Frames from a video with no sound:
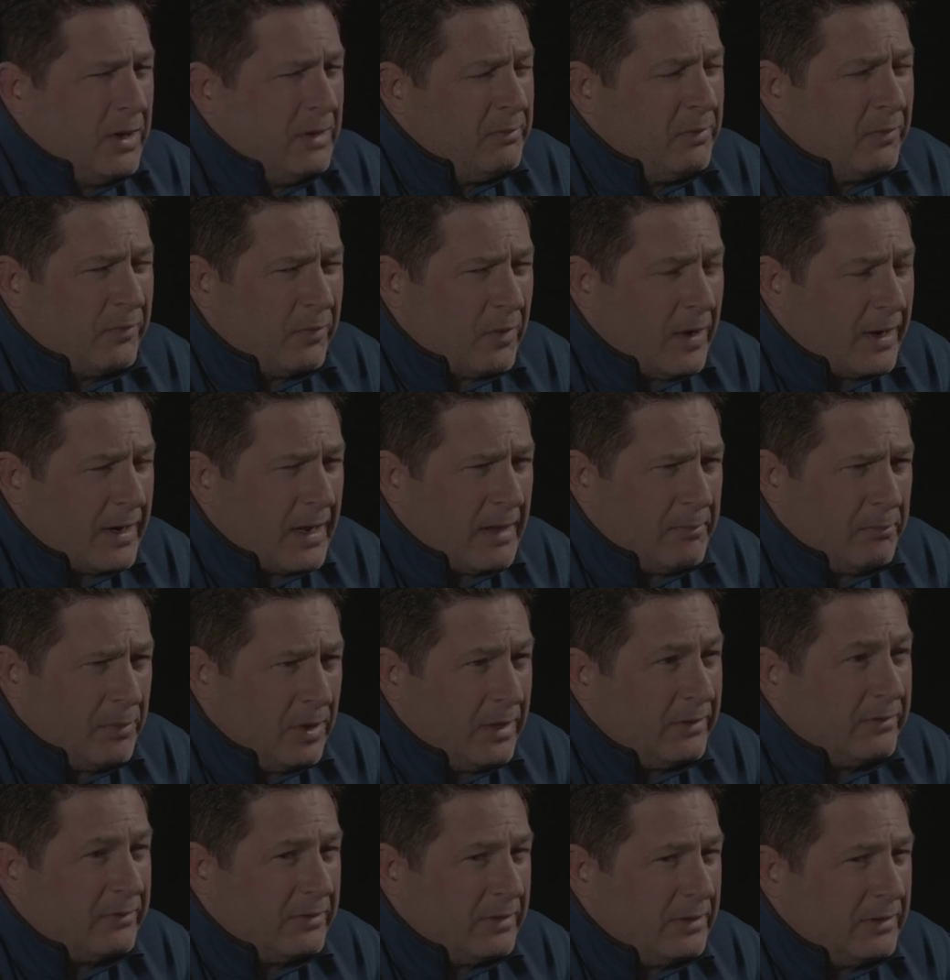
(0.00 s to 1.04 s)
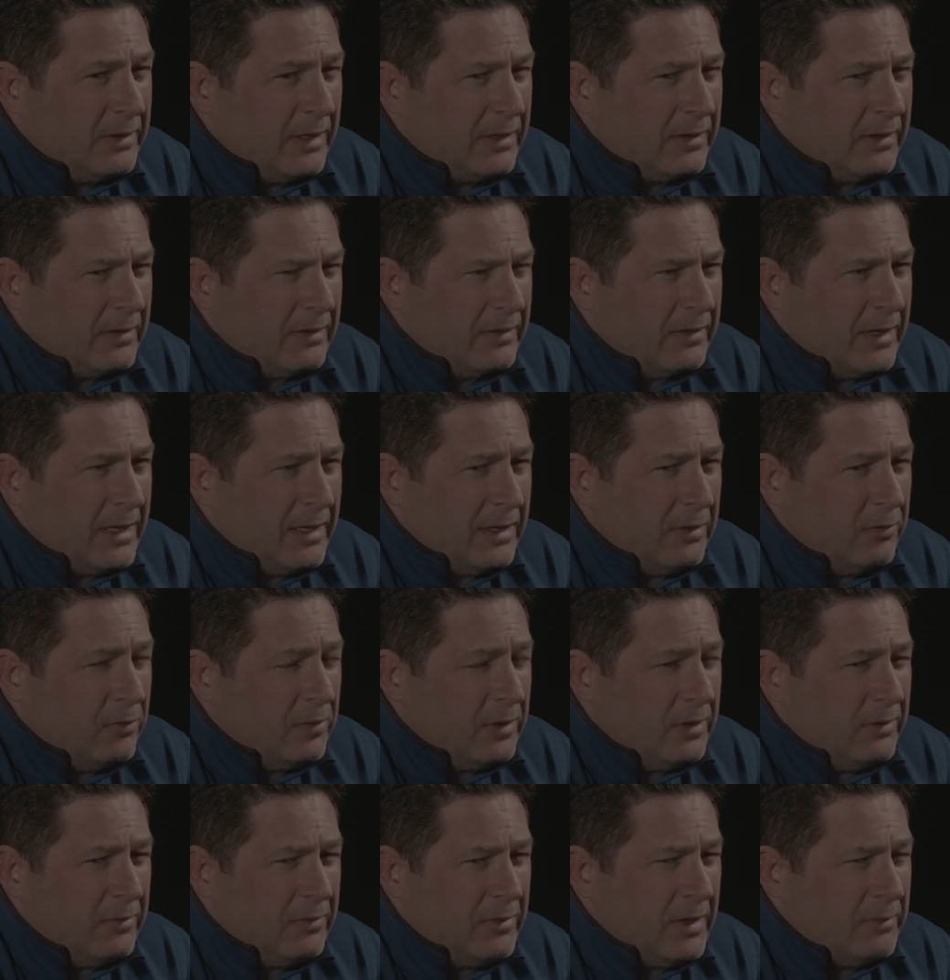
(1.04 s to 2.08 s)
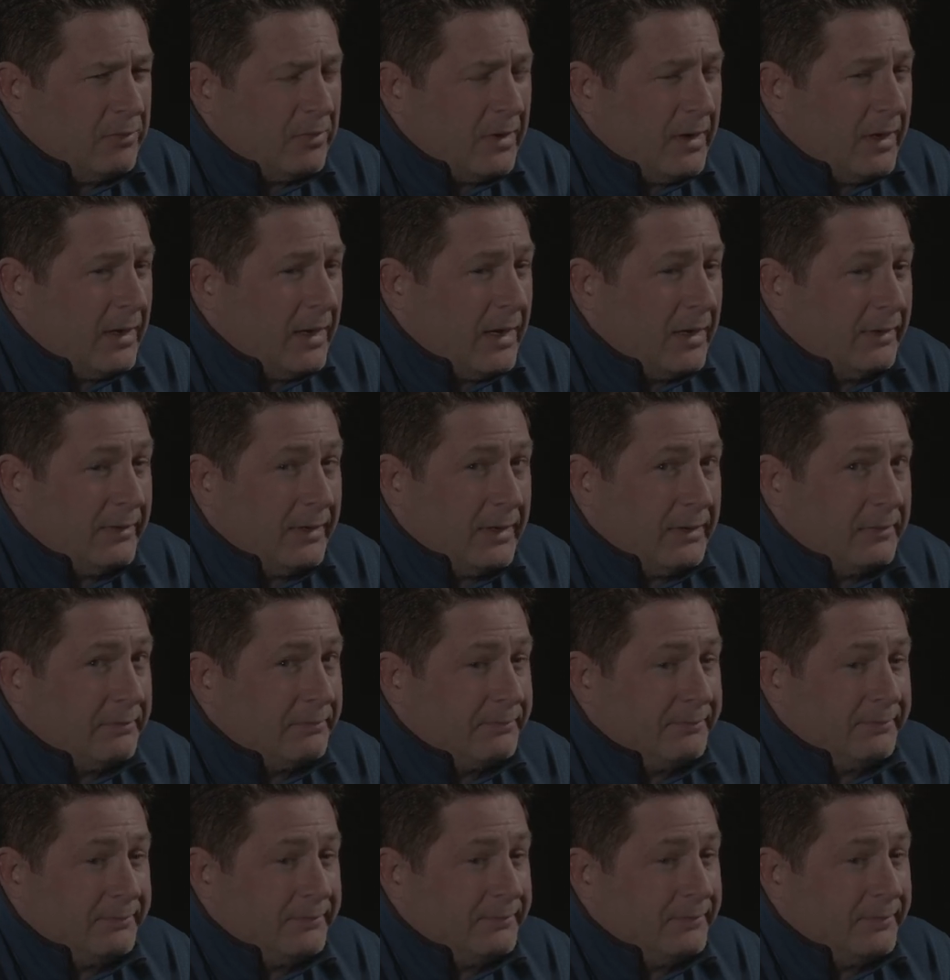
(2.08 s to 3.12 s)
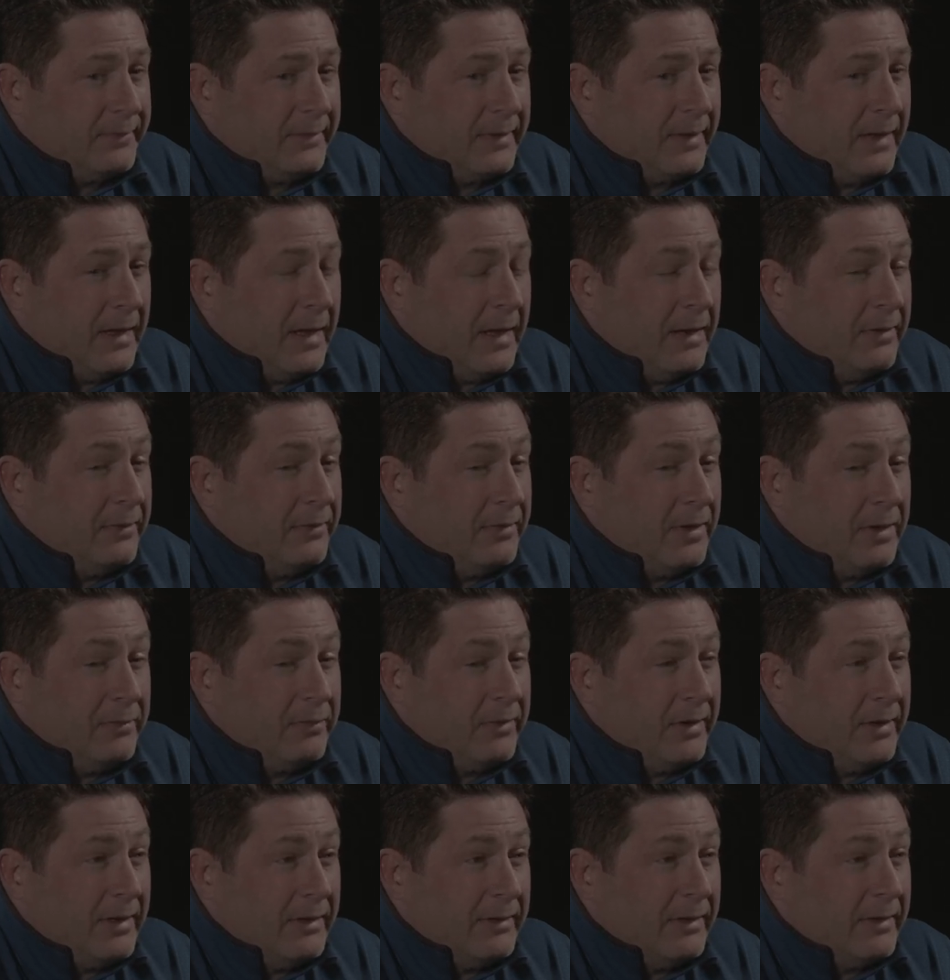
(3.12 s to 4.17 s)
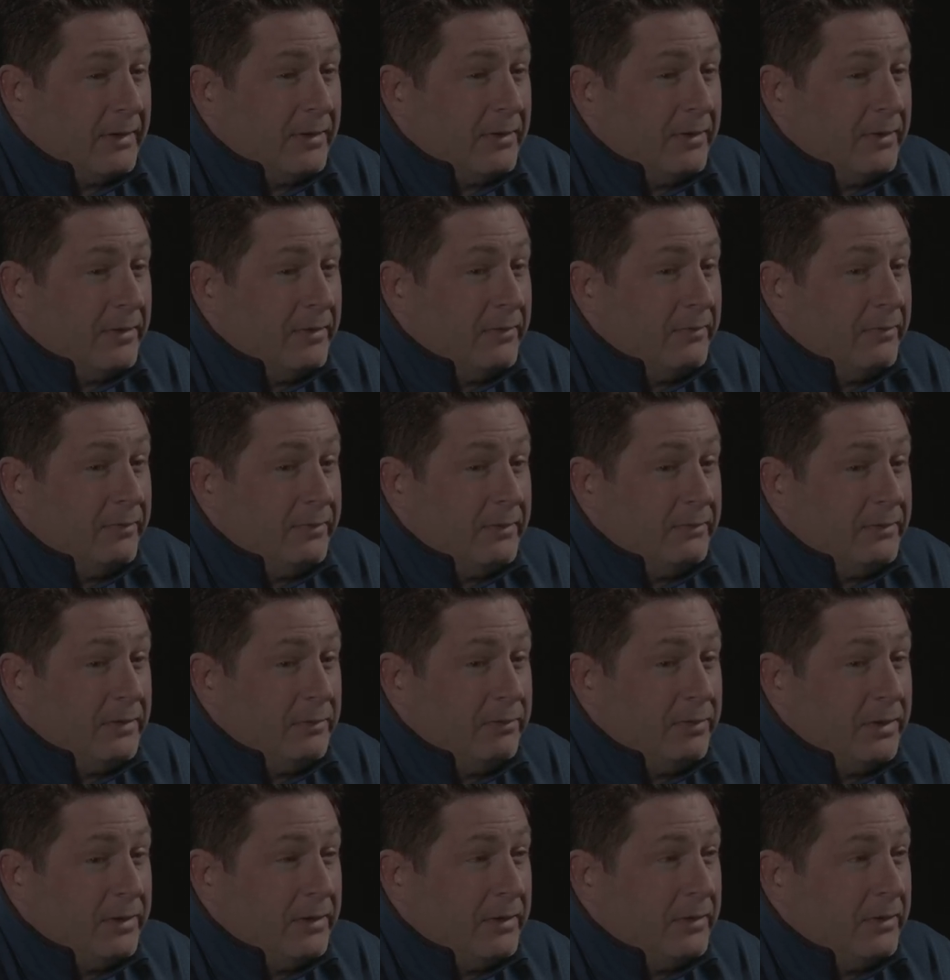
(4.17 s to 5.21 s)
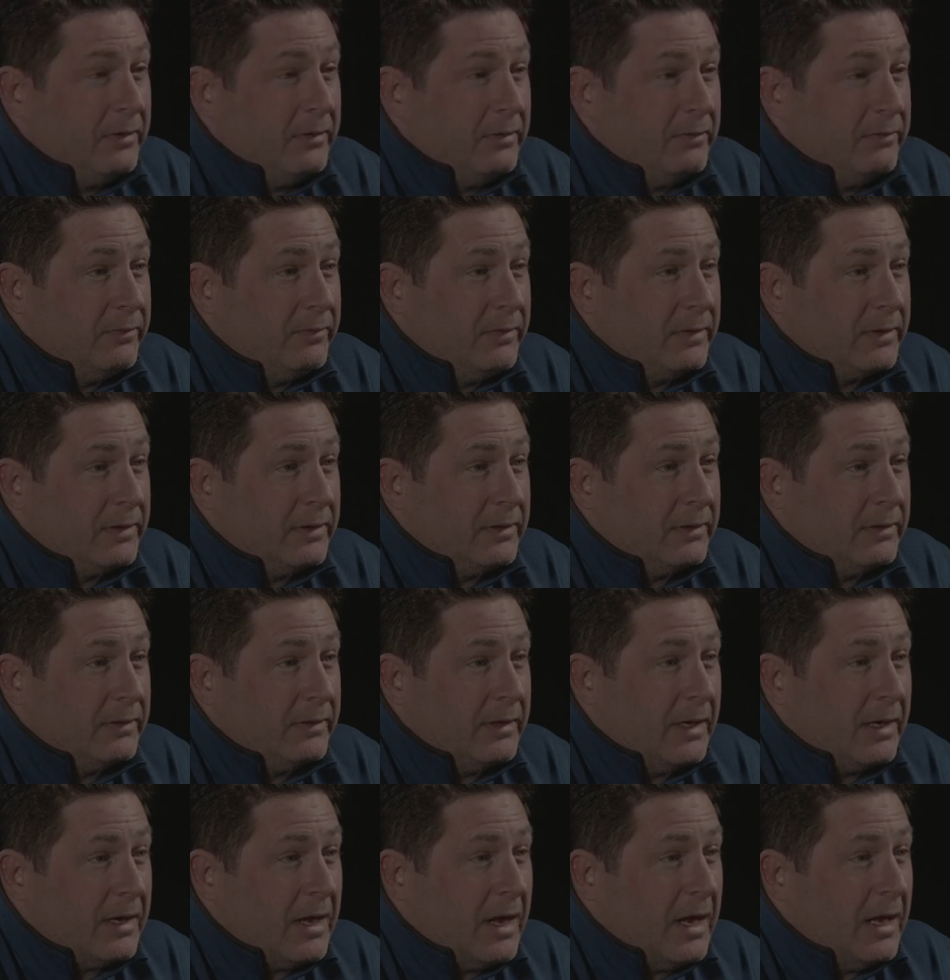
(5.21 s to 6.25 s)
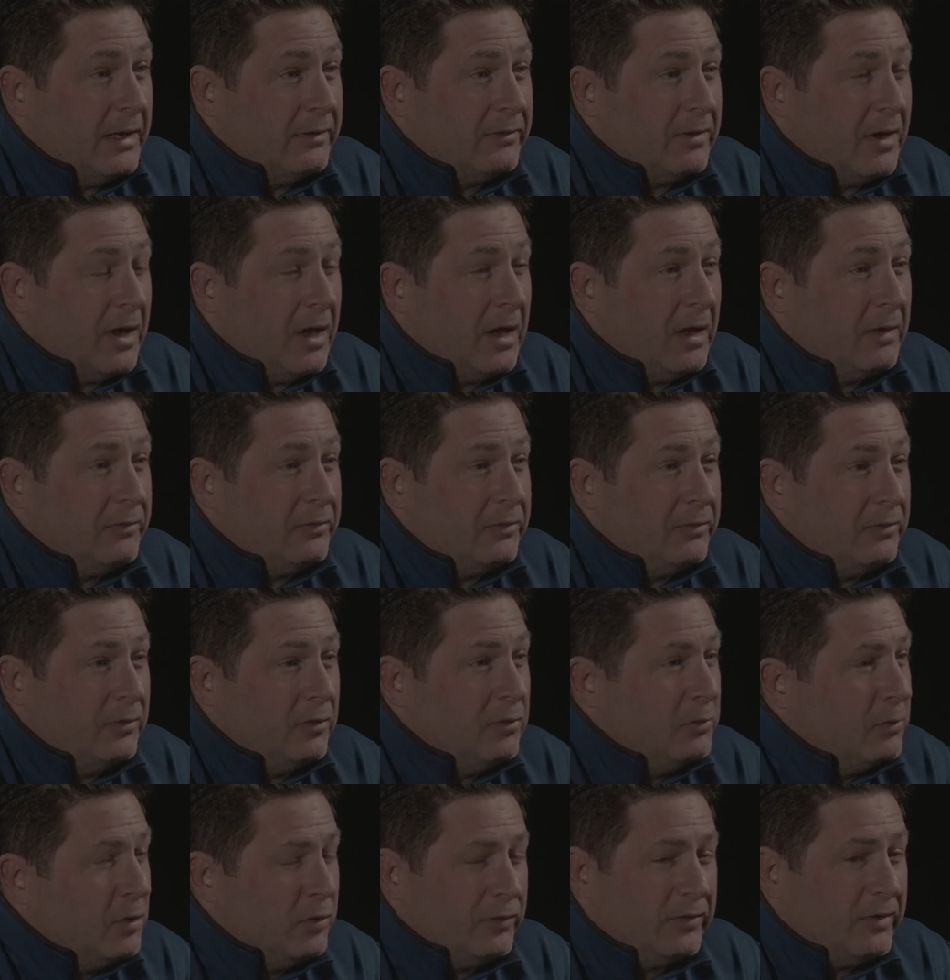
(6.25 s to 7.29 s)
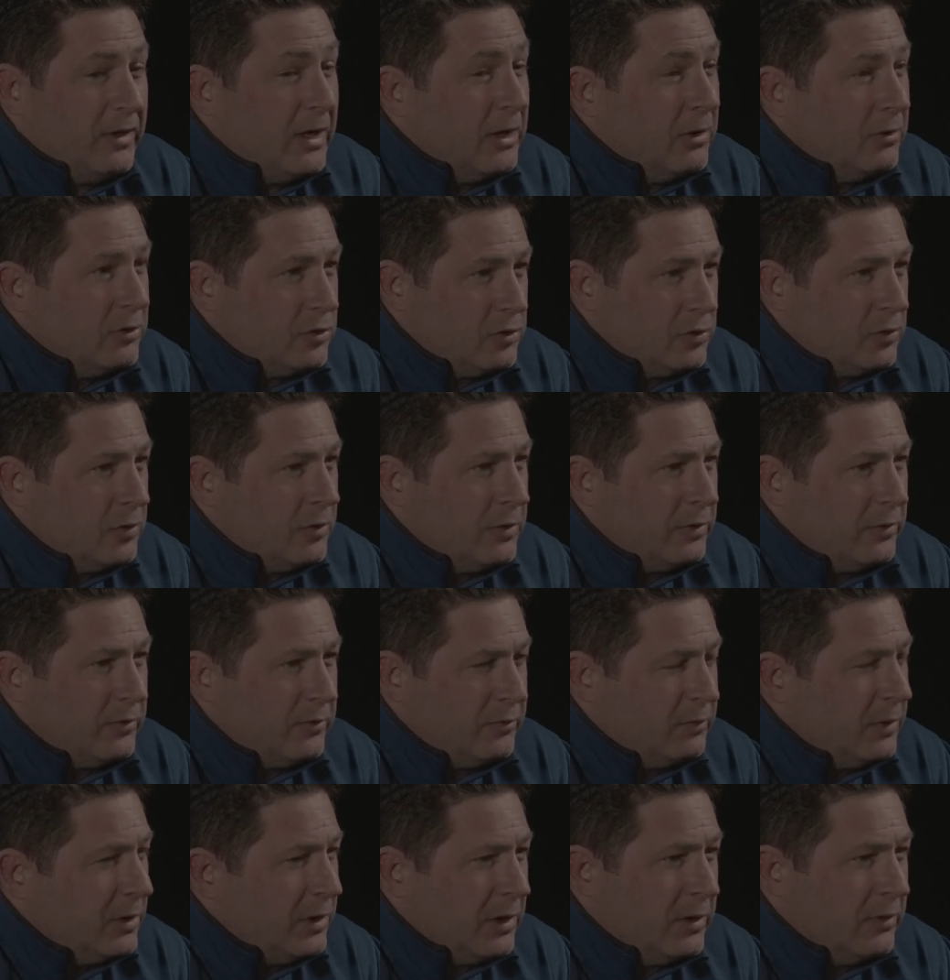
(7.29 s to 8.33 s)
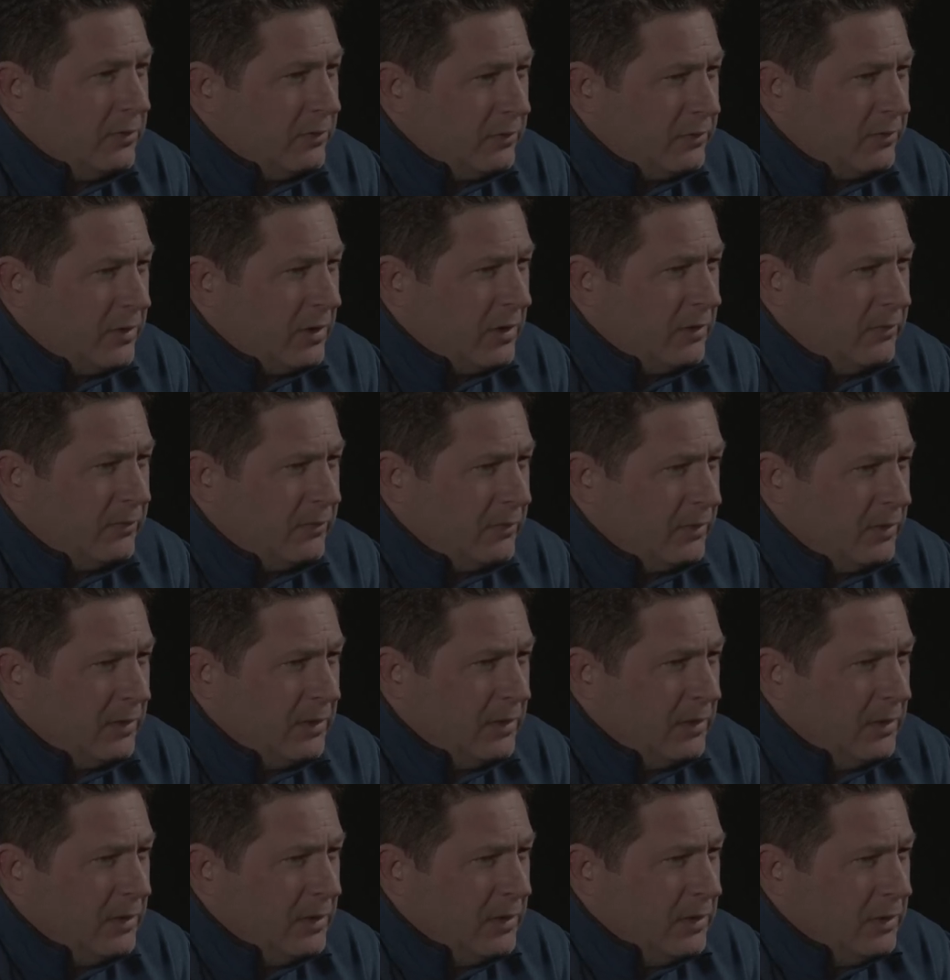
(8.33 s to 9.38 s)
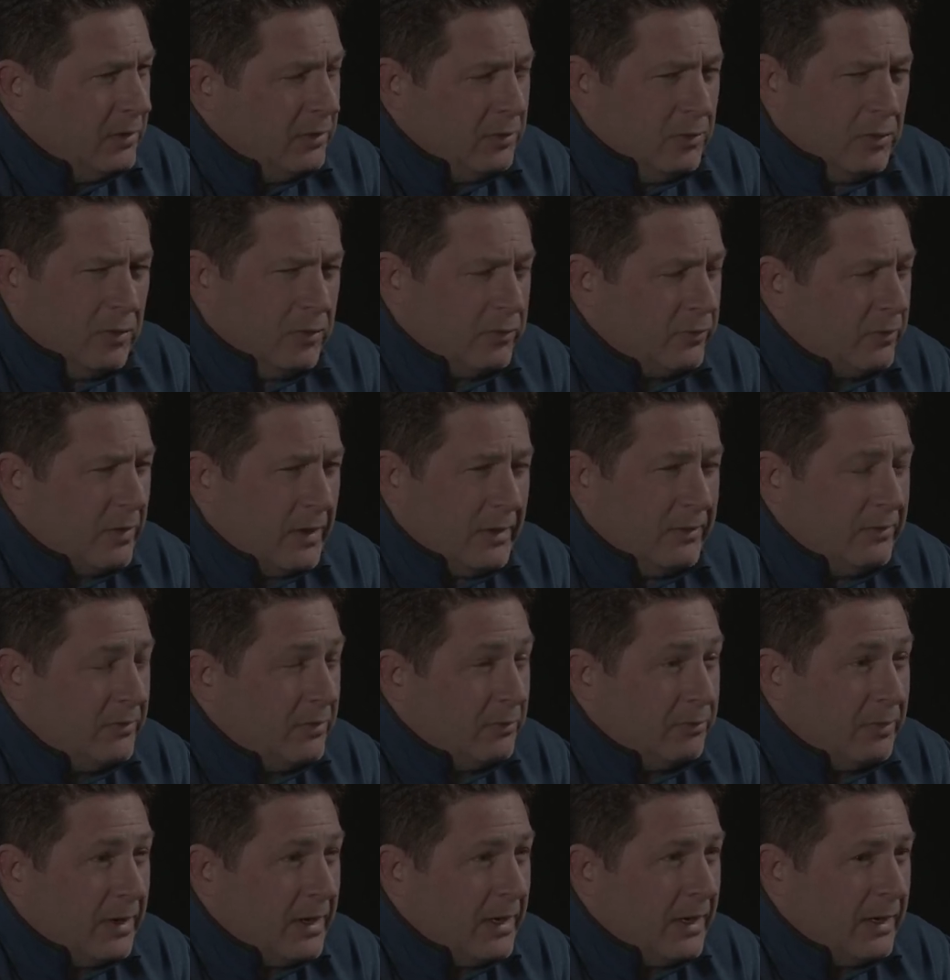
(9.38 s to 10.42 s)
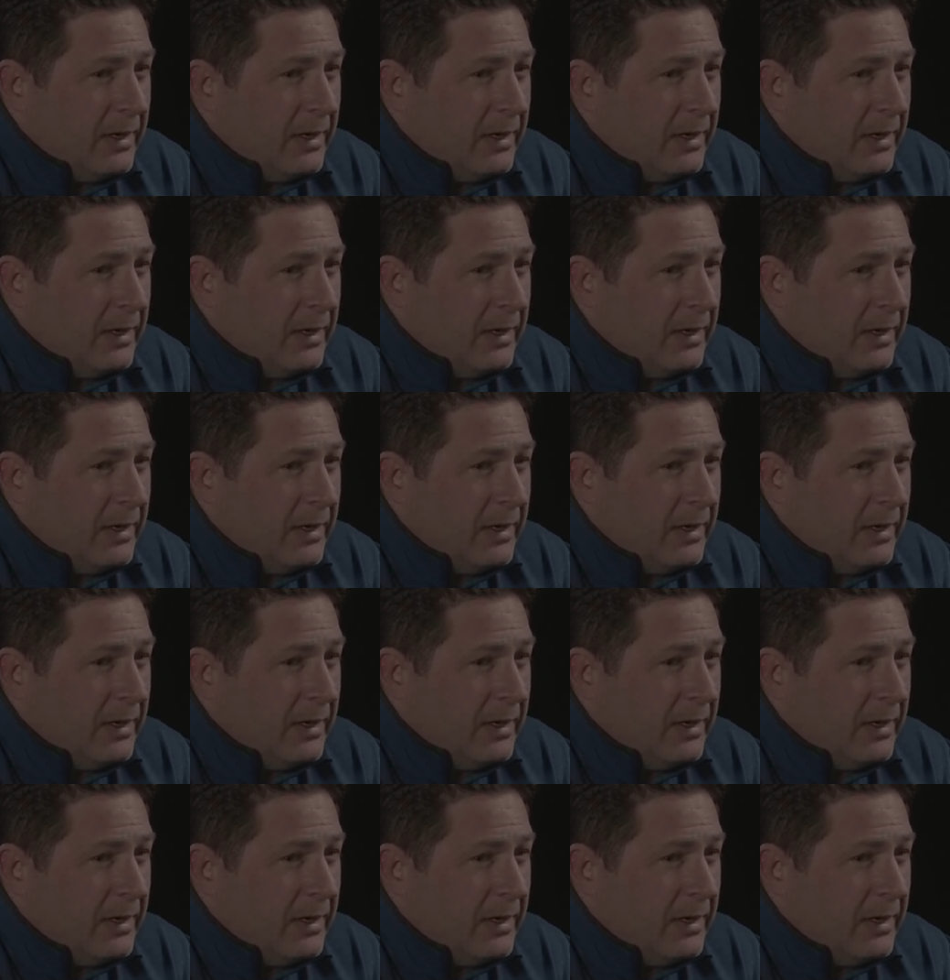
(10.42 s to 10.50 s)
probably before i got busted like in 91 dude i probably had like I don't know, I probably had like 150 pair of fucking like high tops, you know, mostly Air Jordans, but mm-hmm. other stuff, mm-hmm. you know. So I used to